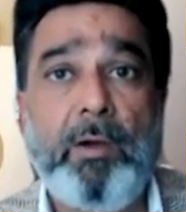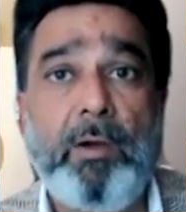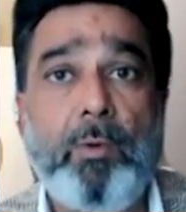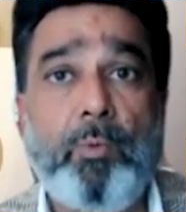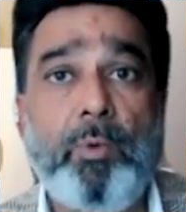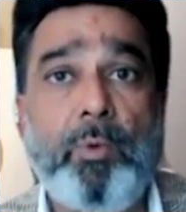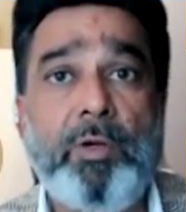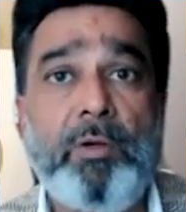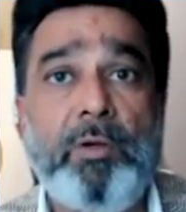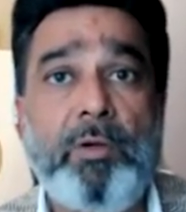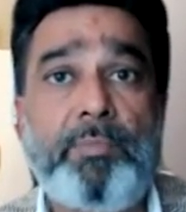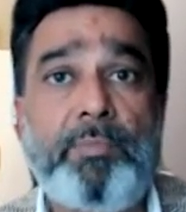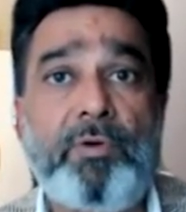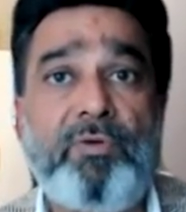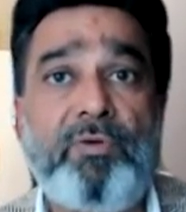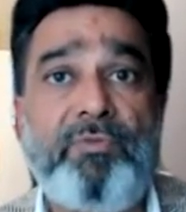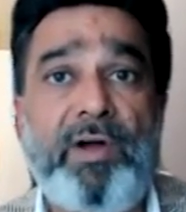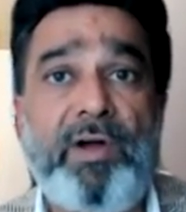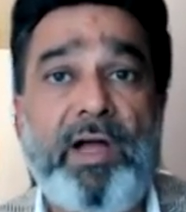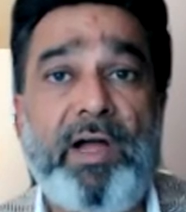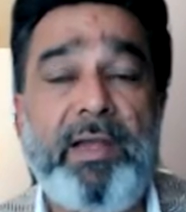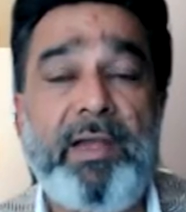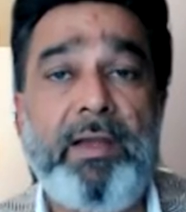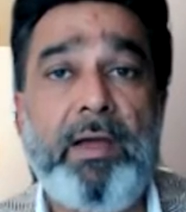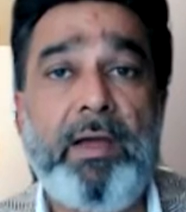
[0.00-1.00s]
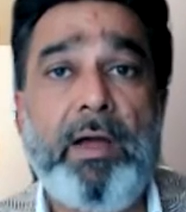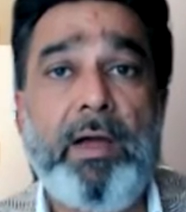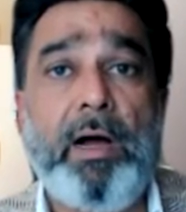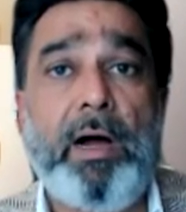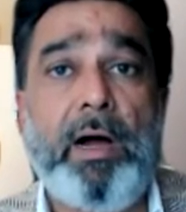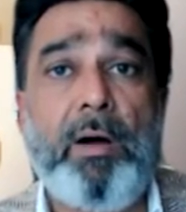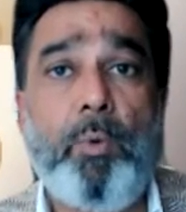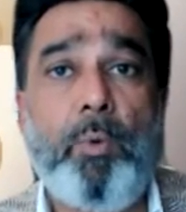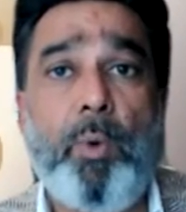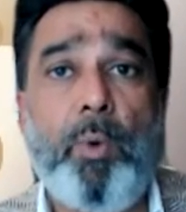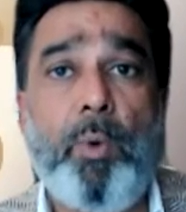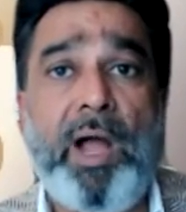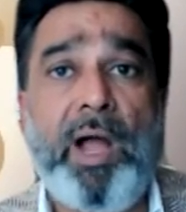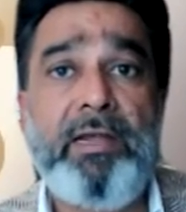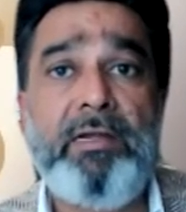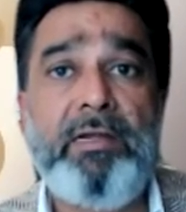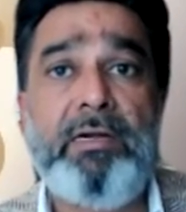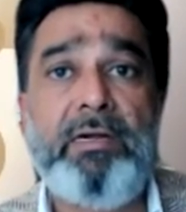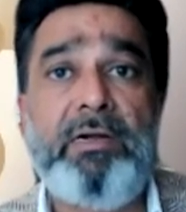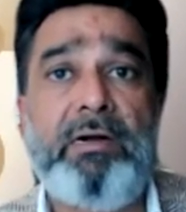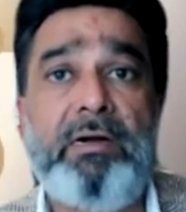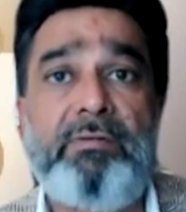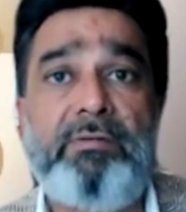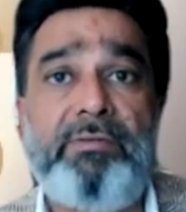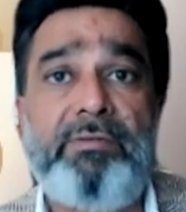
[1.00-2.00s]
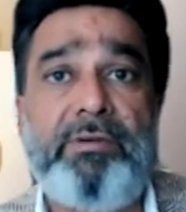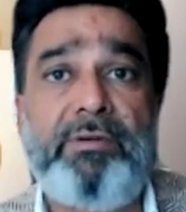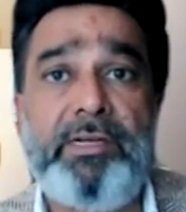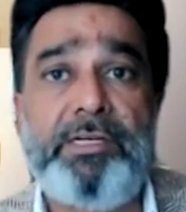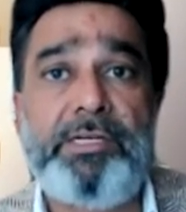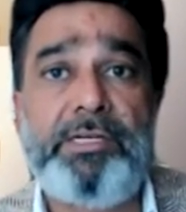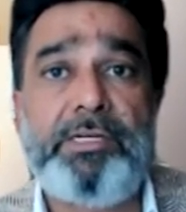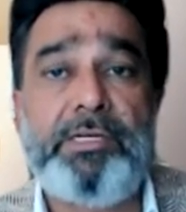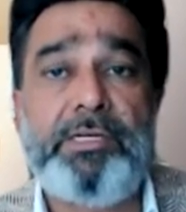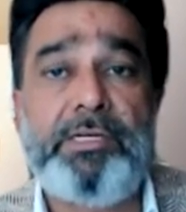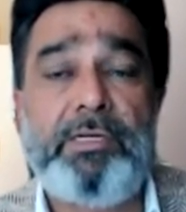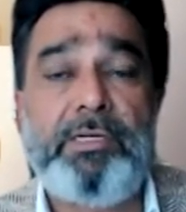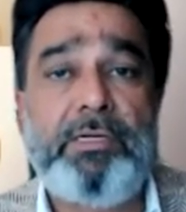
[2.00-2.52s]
will provide a wider coverage